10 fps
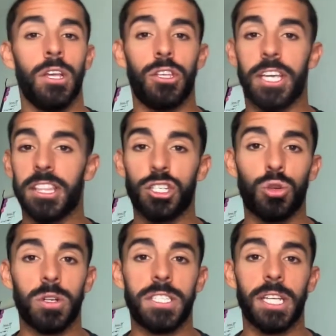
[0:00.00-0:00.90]
you get the
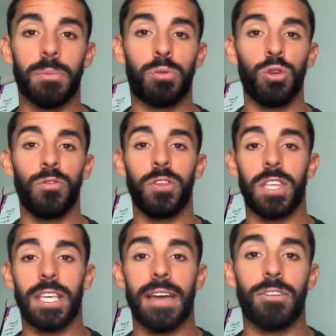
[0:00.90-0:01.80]
short sale approved, you
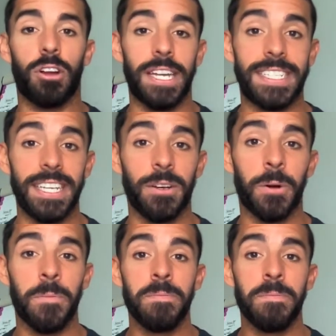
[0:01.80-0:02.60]
think you have a great deal,